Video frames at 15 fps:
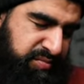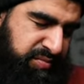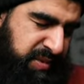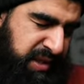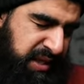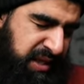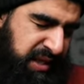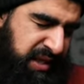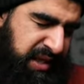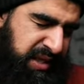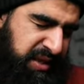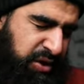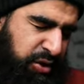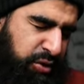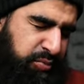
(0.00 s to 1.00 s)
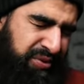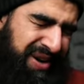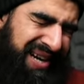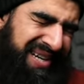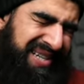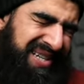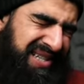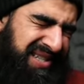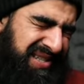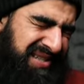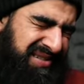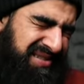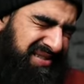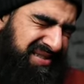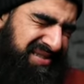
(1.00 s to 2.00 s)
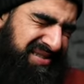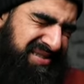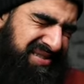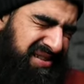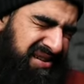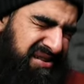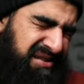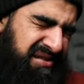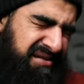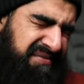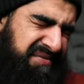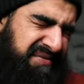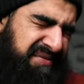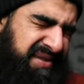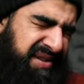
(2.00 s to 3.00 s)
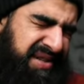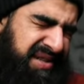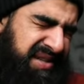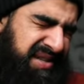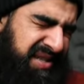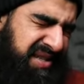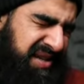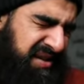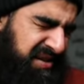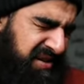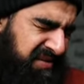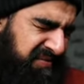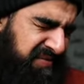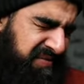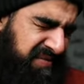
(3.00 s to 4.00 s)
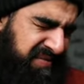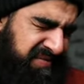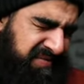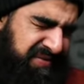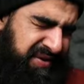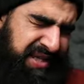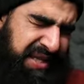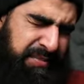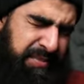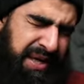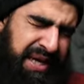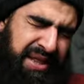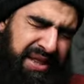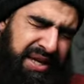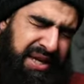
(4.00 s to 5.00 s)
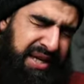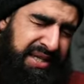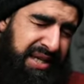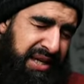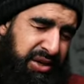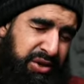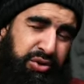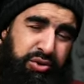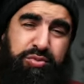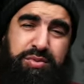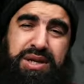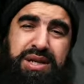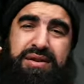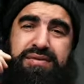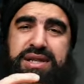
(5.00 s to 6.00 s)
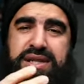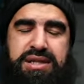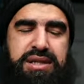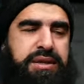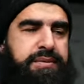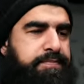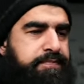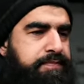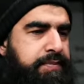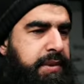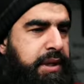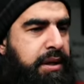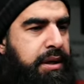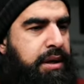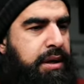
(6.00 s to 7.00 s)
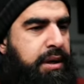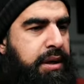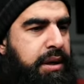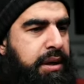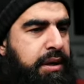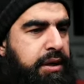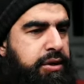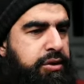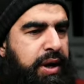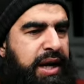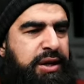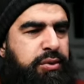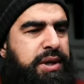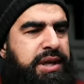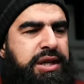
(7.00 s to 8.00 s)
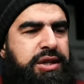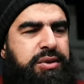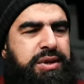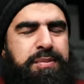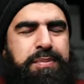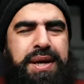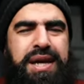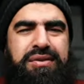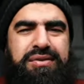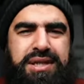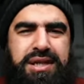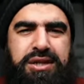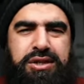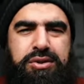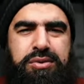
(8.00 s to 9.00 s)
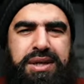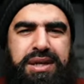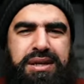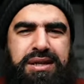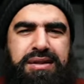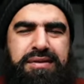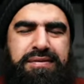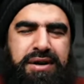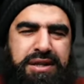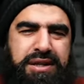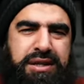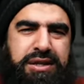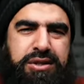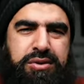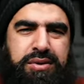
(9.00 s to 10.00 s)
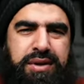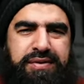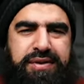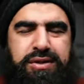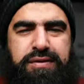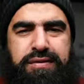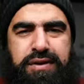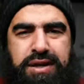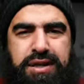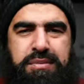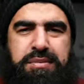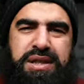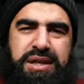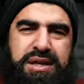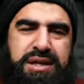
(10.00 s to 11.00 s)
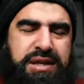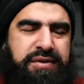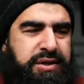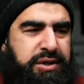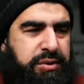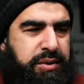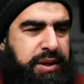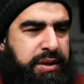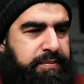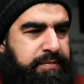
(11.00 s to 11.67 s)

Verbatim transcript: the the whole practice of of for example adhan is that a human gives it, is it? So anyone can do it. The parents can do it. The father can do it. If there's no father, mother can even do it.